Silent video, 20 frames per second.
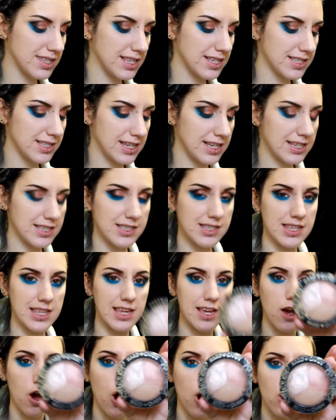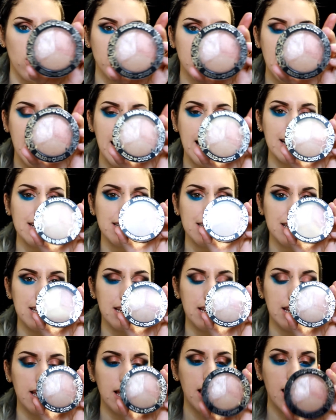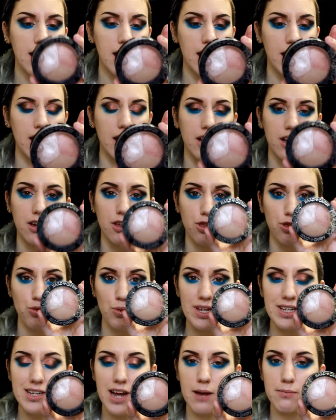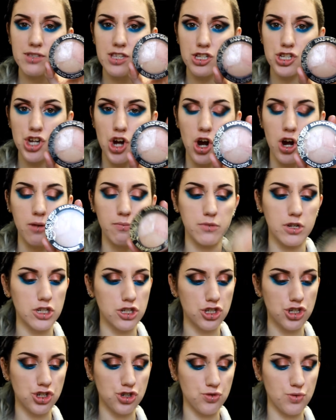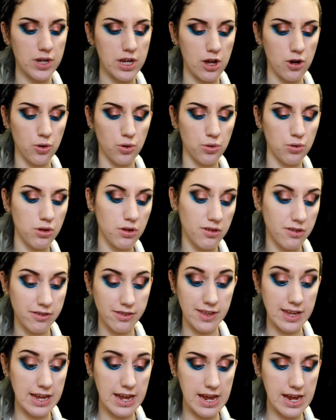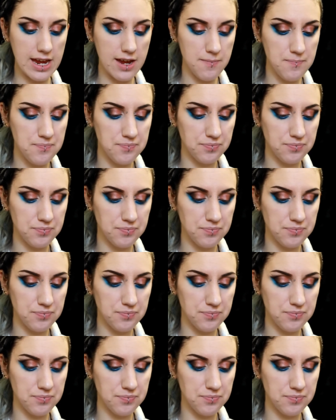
This is the Hard Candy 3 Times the Charm Trio thingy.